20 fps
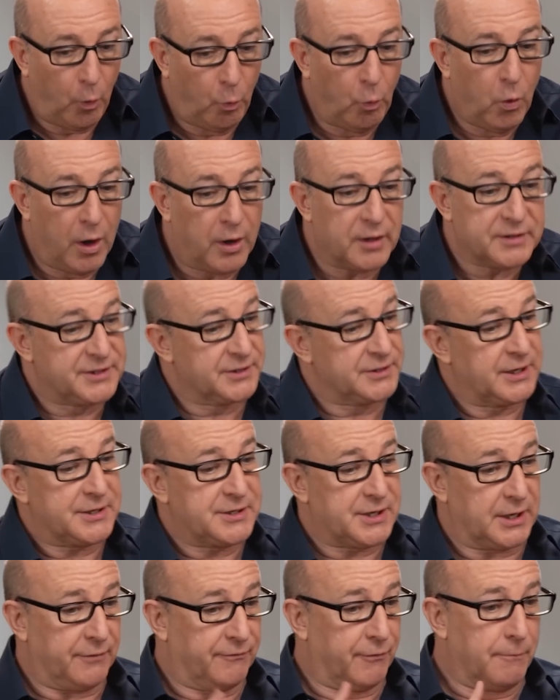works, as I
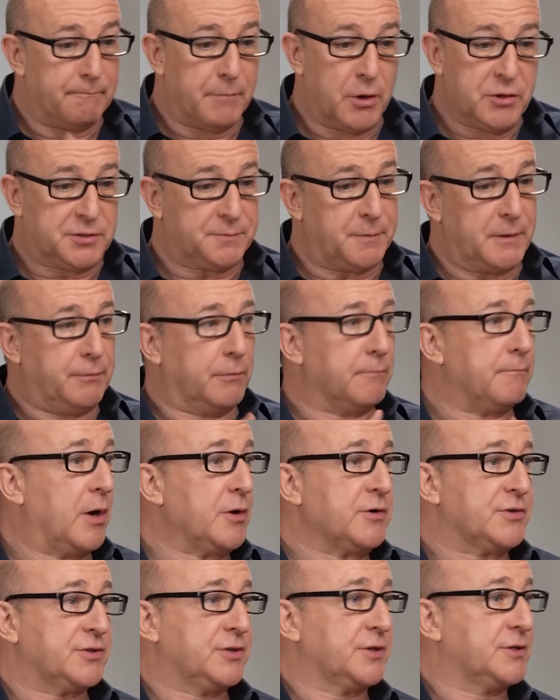say, for most people,
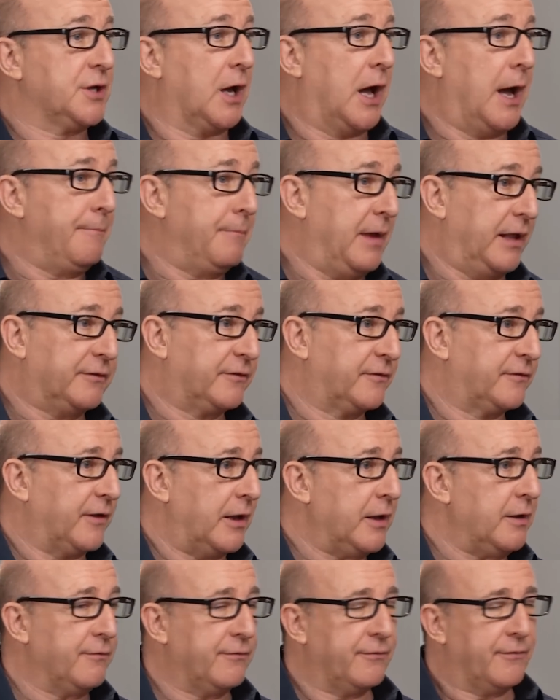most of the time, it's
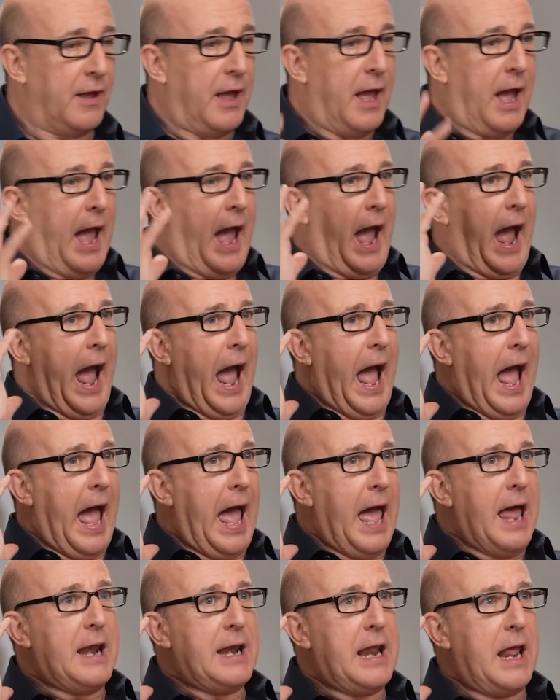safe.
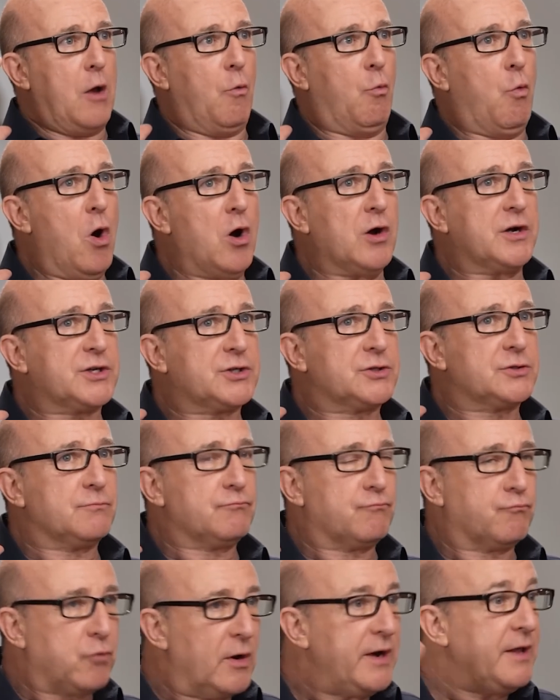And it works
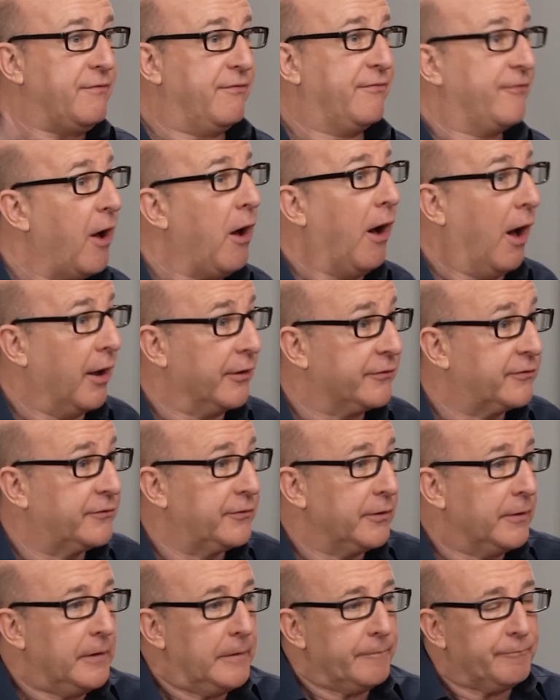really
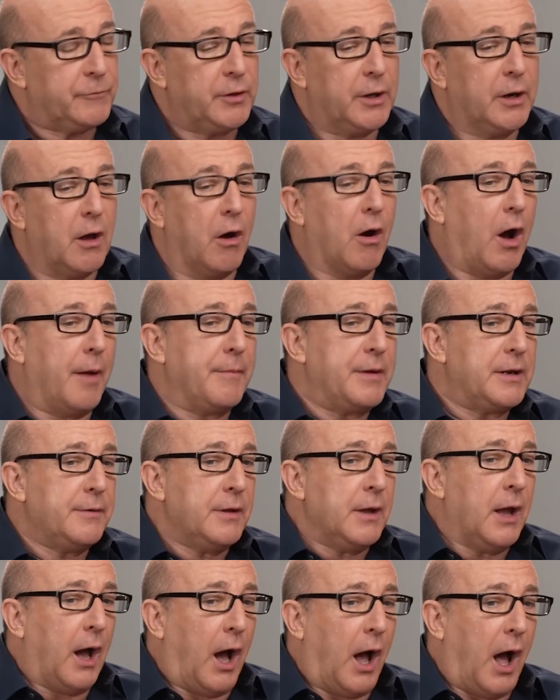fast. You know, I mean,
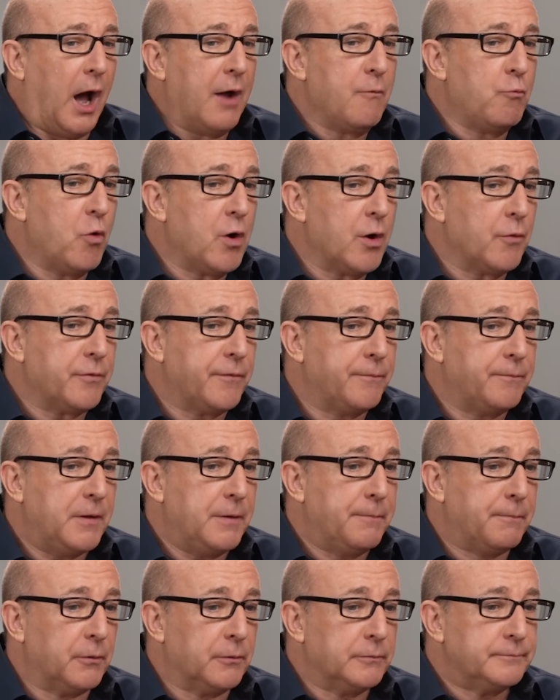I work with
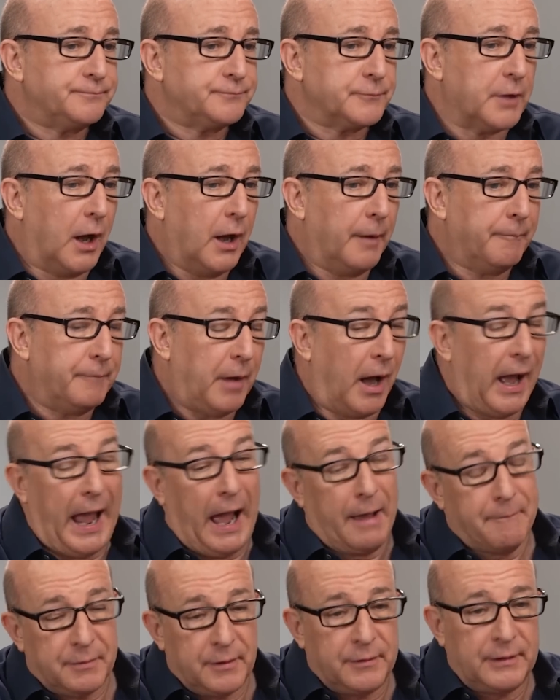people, I
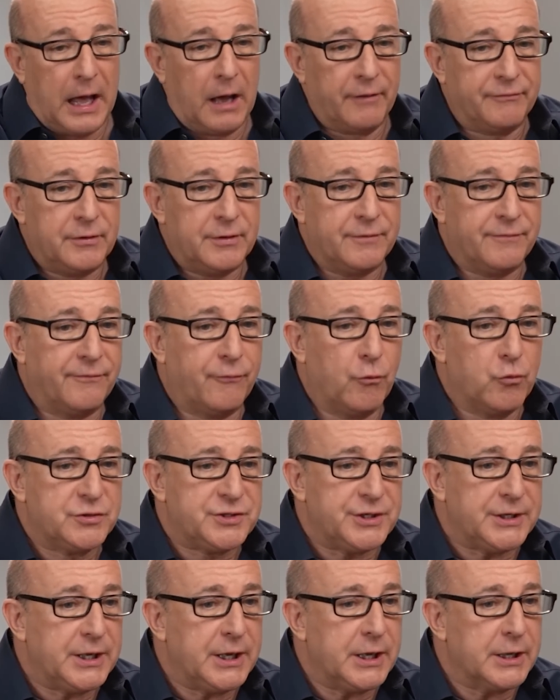have been now for nearly
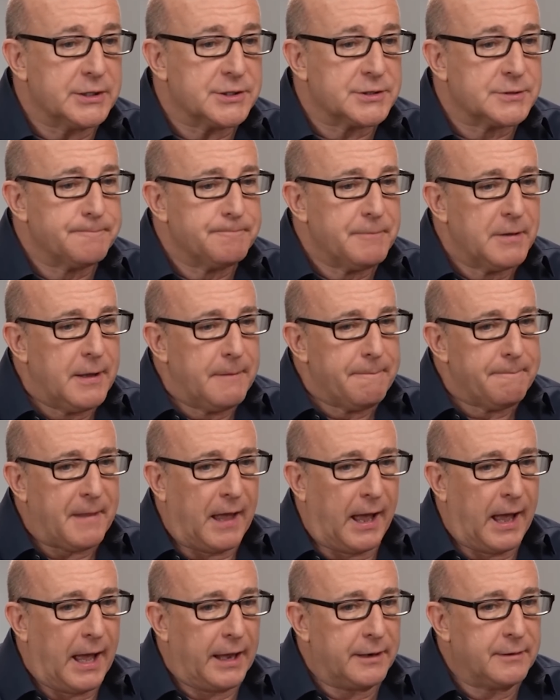40 years,
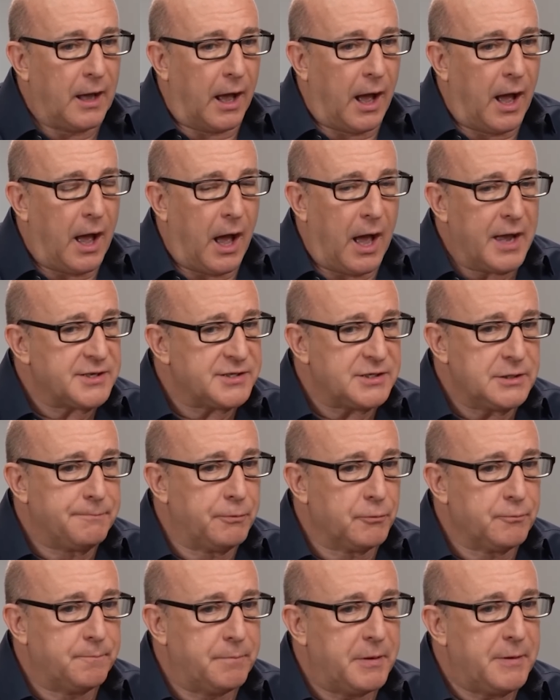and I see
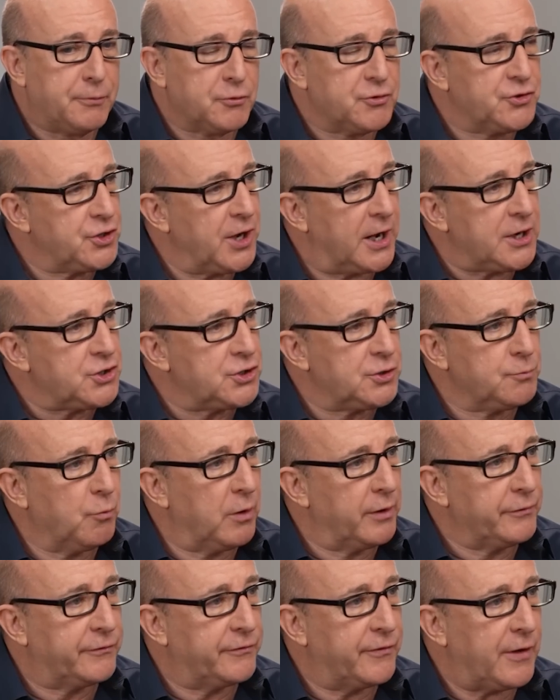people change in
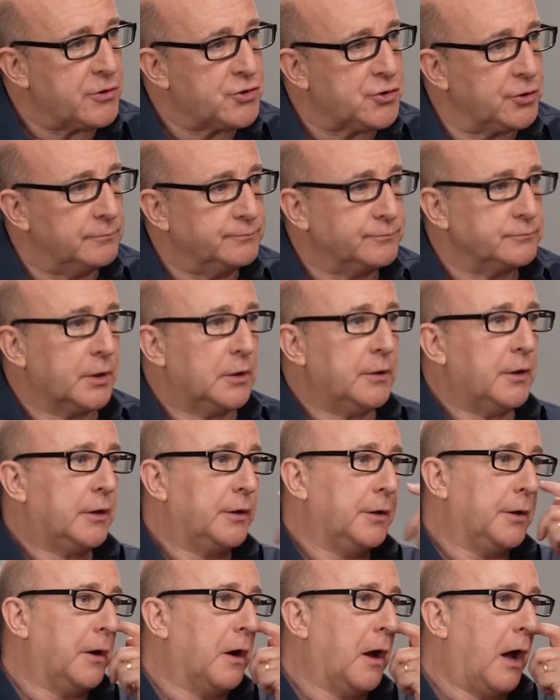one session.
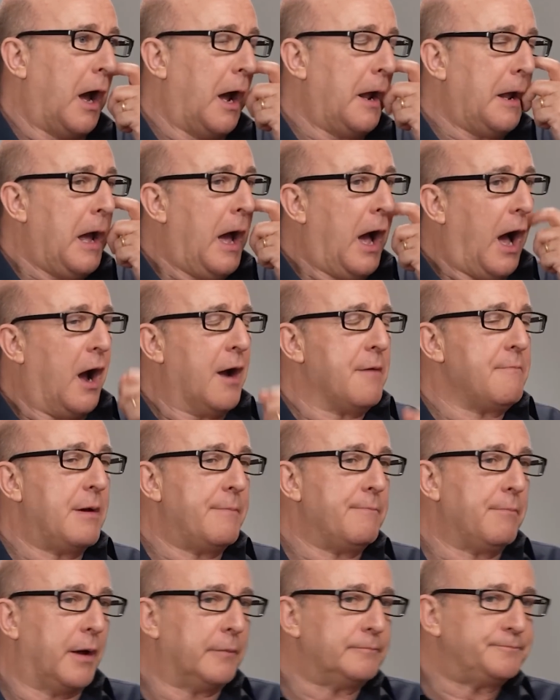You know, I
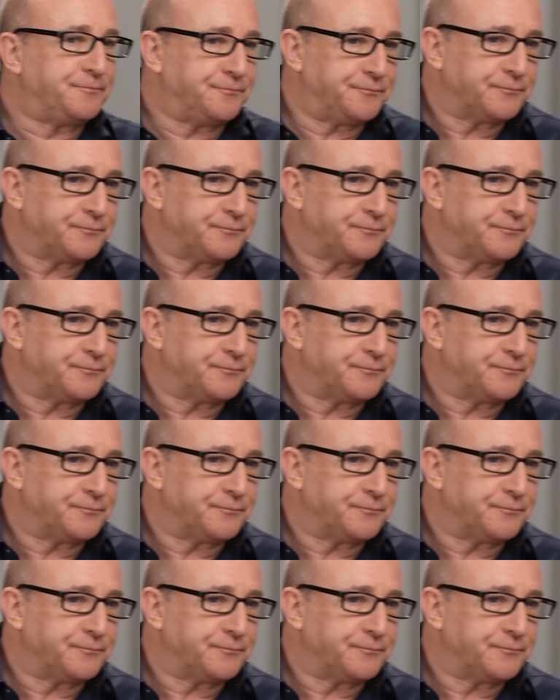remember